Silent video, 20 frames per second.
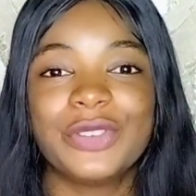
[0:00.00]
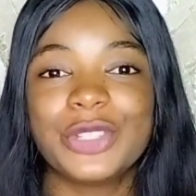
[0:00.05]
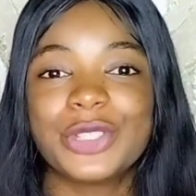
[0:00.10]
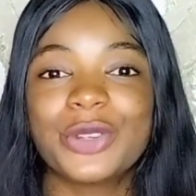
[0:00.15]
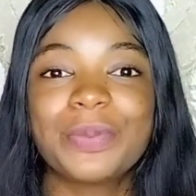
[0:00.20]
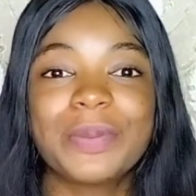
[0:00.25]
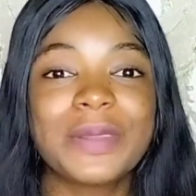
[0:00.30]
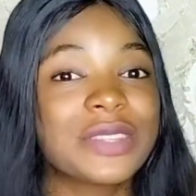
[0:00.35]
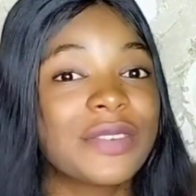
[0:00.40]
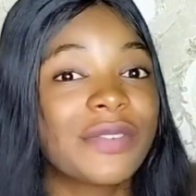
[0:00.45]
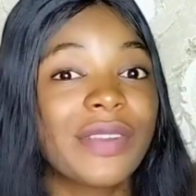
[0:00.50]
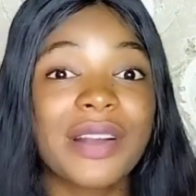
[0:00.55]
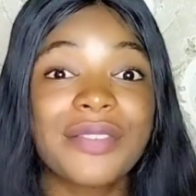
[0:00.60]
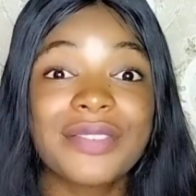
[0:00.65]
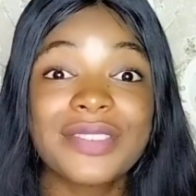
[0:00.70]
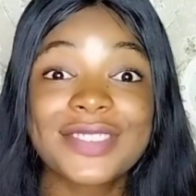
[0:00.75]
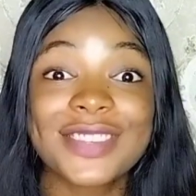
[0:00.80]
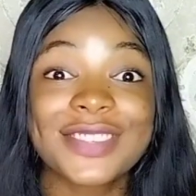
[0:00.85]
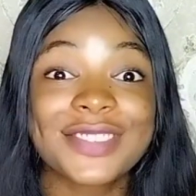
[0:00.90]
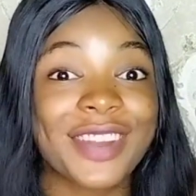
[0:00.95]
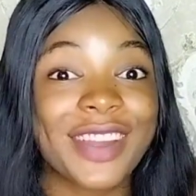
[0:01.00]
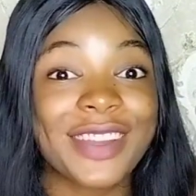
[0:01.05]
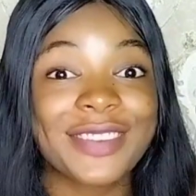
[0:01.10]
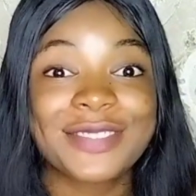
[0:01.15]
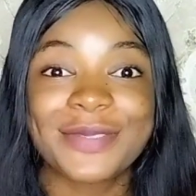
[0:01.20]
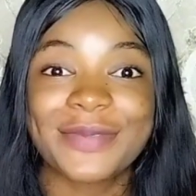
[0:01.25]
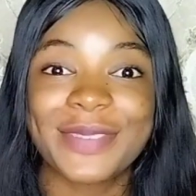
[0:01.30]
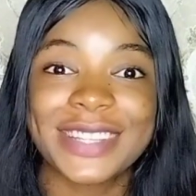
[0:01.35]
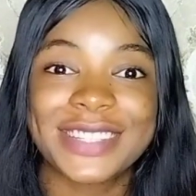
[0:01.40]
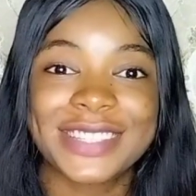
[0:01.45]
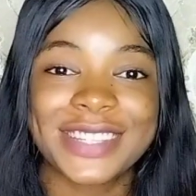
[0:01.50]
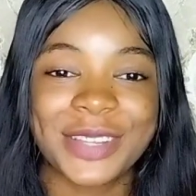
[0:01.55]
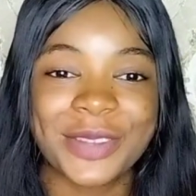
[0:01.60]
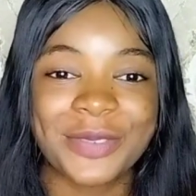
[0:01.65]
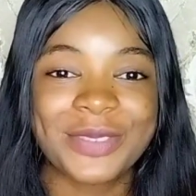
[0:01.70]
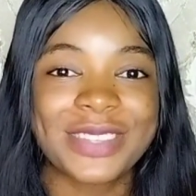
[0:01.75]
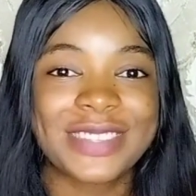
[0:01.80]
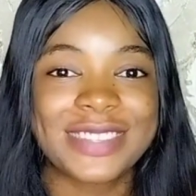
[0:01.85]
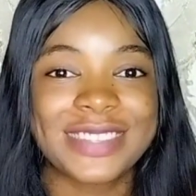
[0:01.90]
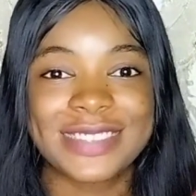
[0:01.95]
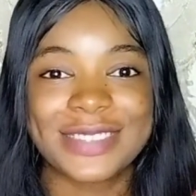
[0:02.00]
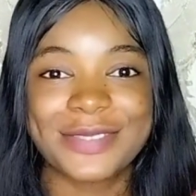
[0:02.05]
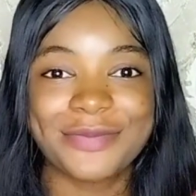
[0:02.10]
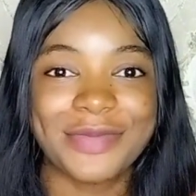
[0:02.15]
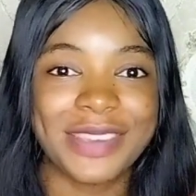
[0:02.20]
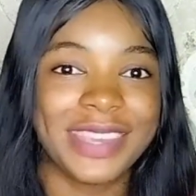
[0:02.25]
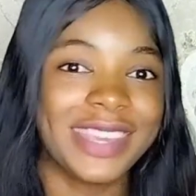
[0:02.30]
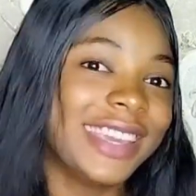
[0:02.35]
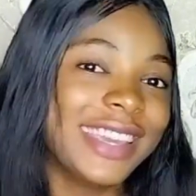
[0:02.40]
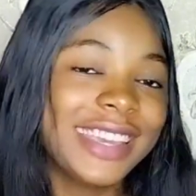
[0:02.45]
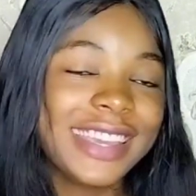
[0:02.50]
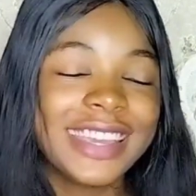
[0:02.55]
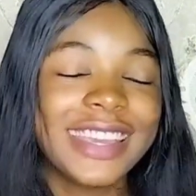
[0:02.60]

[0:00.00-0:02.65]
Please, if you haven't subscribed to my channel, this is me